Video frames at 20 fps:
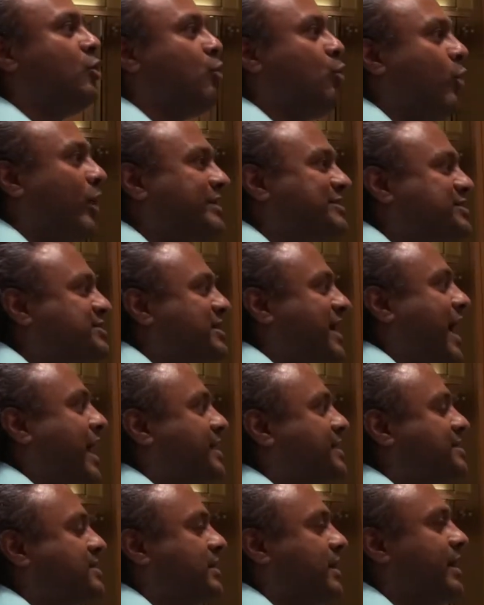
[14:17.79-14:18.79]
which
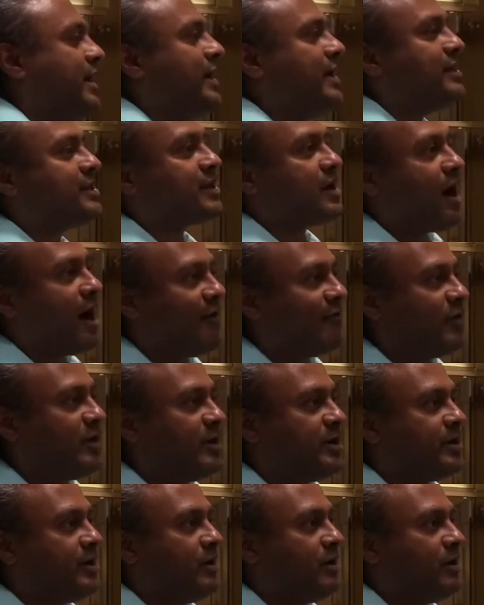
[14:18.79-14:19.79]
test is
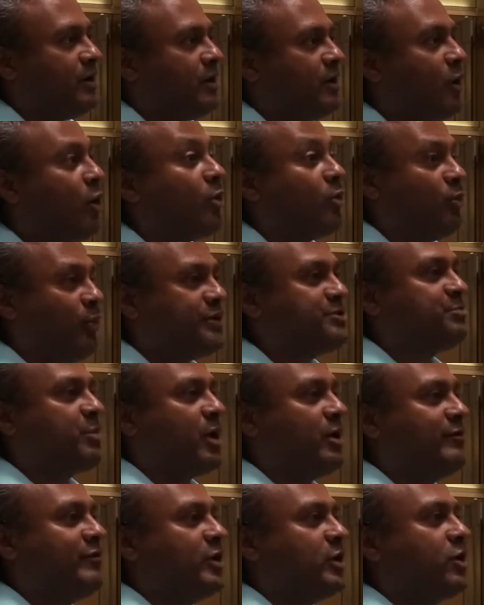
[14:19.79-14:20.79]
covered, or which
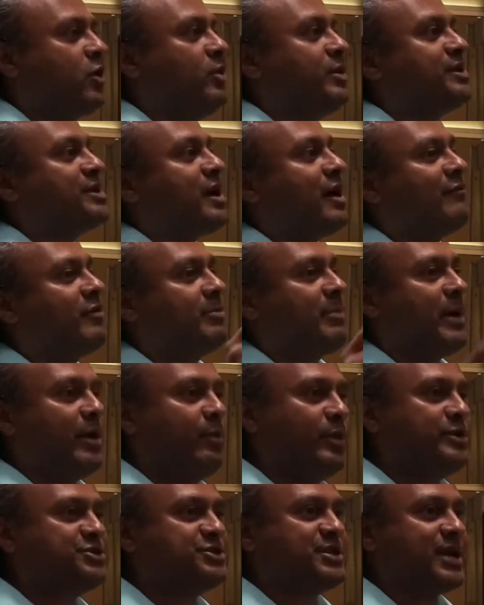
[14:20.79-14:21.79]
part of your code is covered by
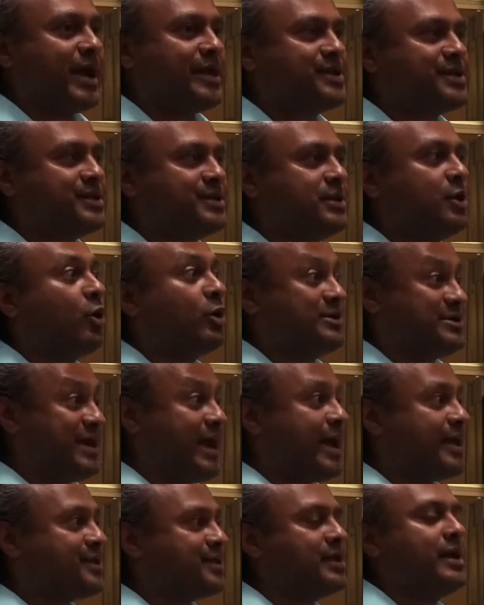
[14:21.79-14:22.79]
which test or
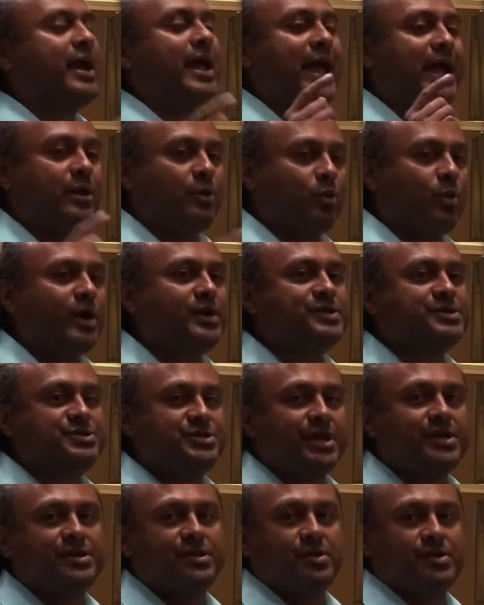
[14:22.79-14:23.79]
tests, and it runs
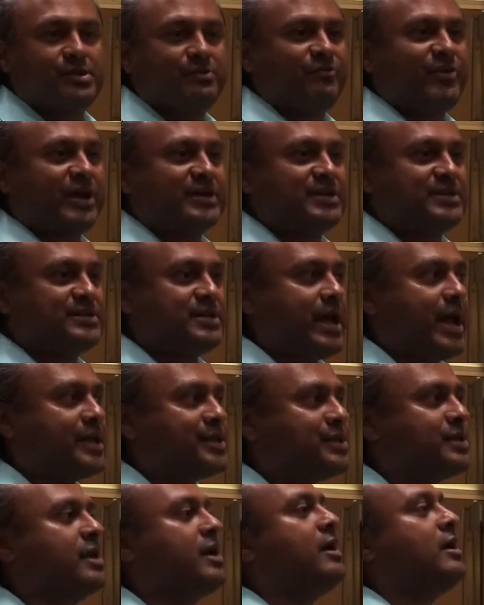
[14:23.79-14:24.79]
just those affected
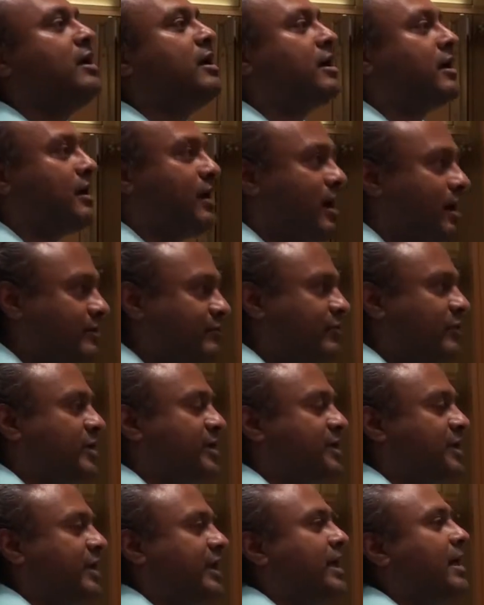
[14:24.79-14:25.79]
tests.
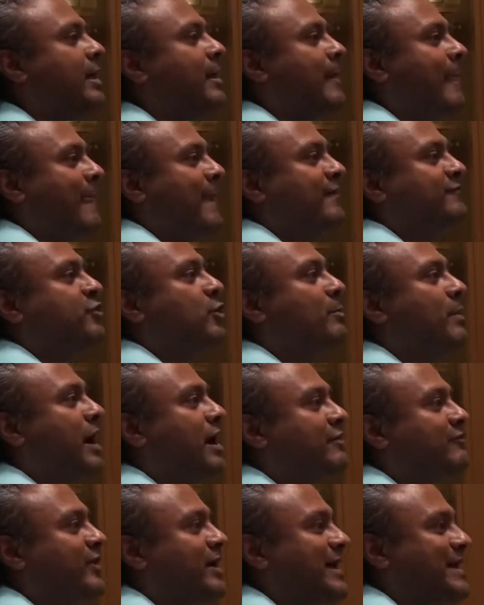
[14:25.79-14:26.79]
Conversely, if you
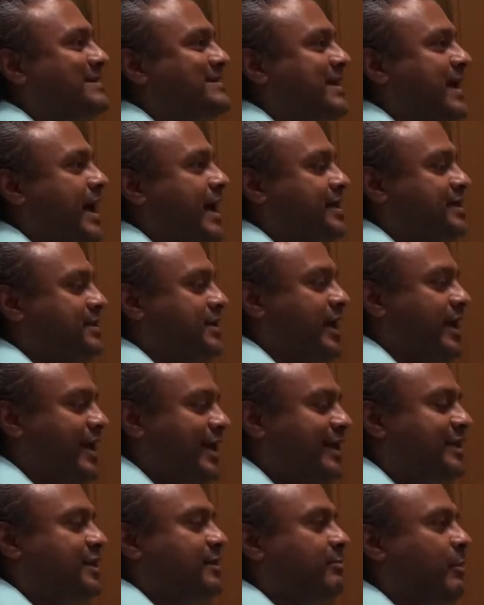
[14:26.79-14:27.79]
modify a test,
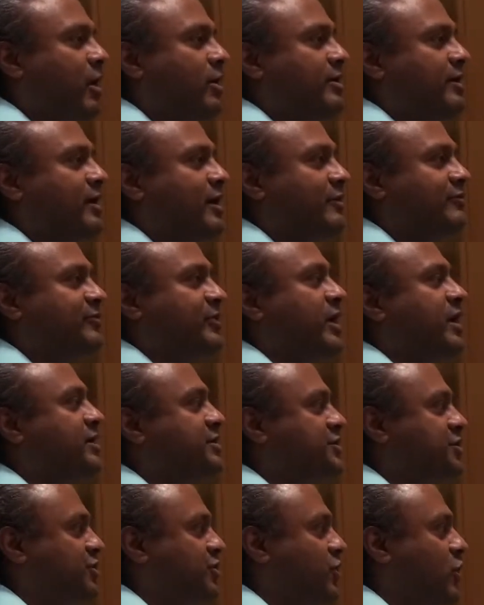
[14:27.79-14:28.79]
it's smart enough
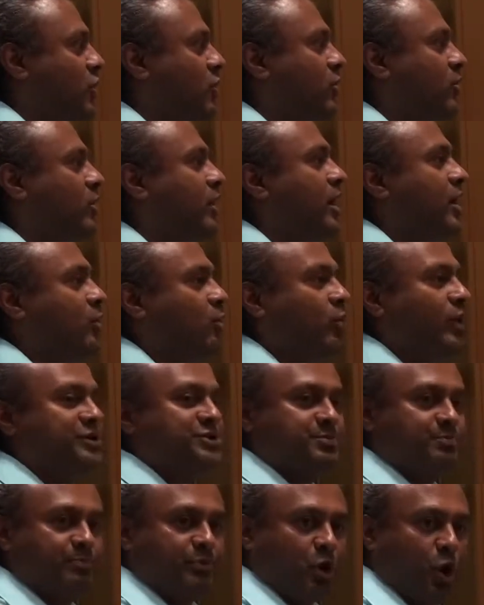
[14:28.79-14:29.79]
to know
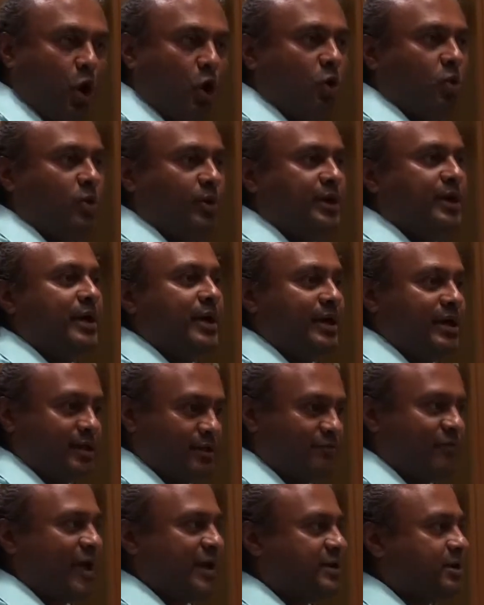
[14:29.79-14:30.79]
which code is
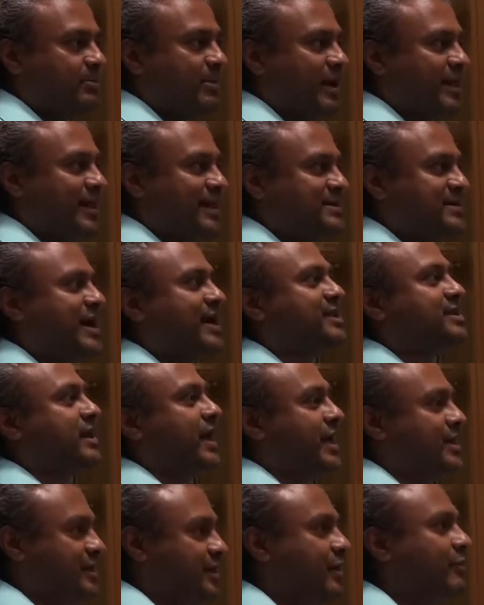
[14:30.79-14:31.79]
affected by that test,
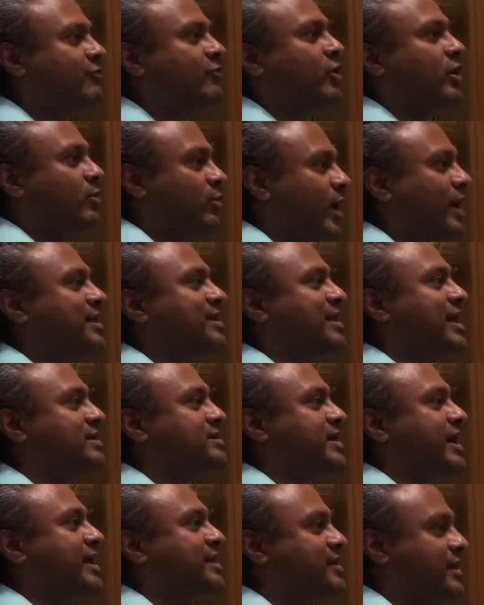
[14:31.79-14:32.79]
and therefore it runs that
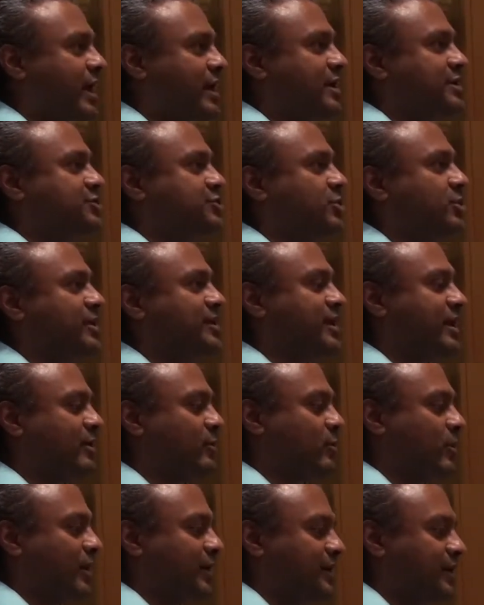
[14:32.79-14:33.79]
test and ensures that
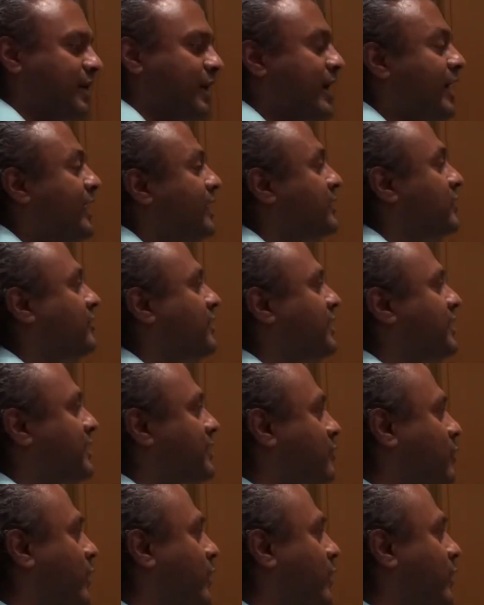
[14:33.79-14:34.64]
it works. So this is a